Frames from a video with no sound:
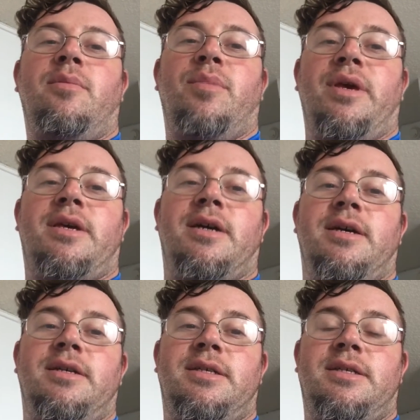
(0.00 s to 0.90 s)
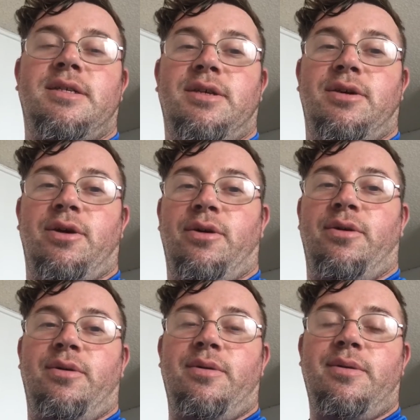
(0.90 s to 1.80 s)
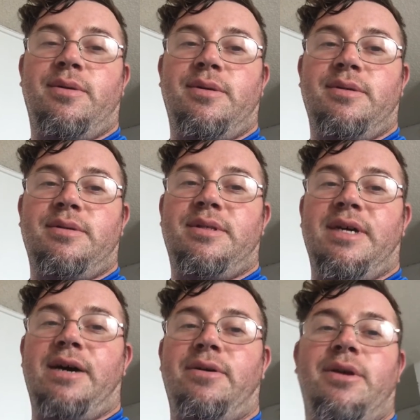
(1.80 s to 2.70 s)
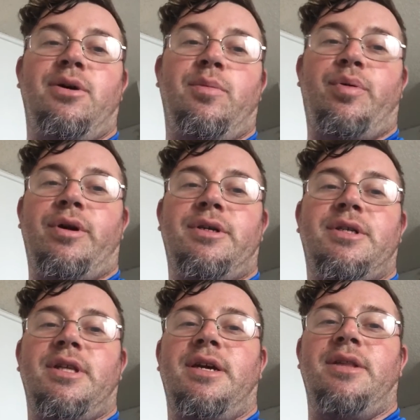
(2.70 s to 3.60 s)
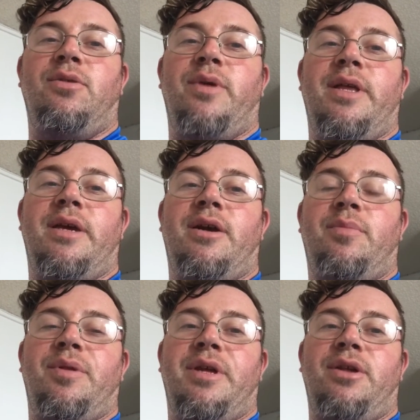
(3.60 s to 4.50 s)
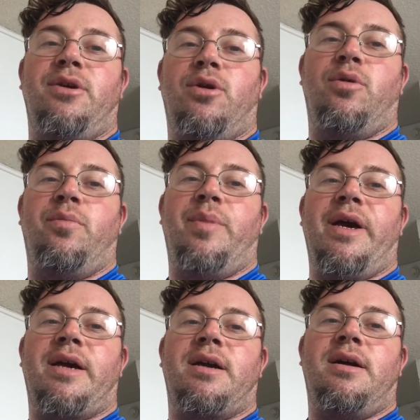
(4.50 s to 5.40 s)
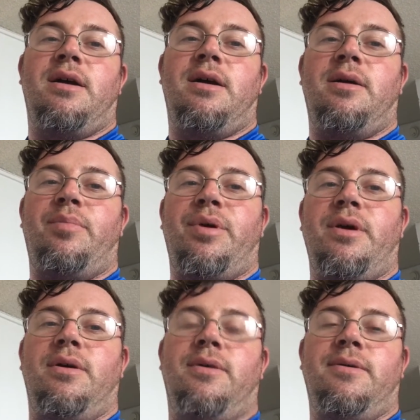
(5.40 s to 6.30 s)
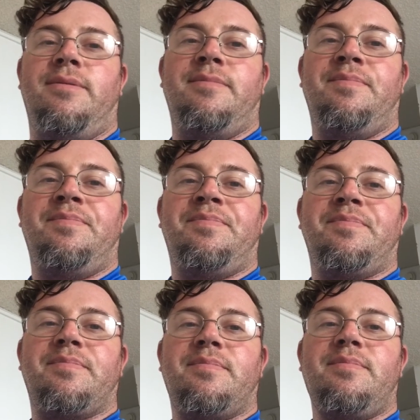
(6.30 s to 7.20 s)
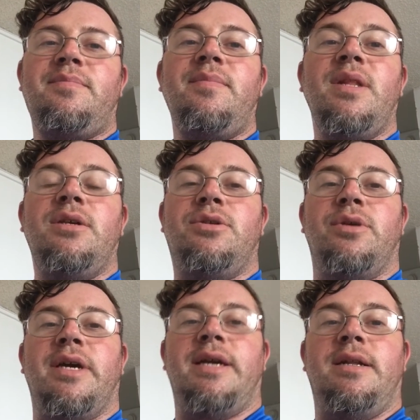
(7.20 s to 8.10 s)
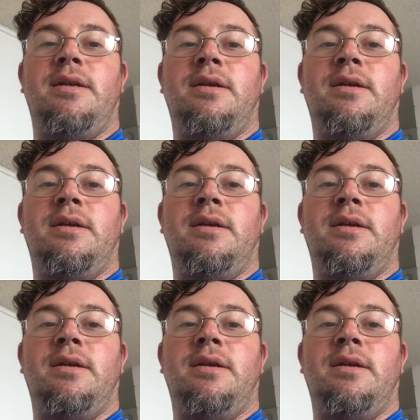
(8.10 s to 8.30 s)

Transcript: because you go downhill partially on the way there, but then you go back uphill to get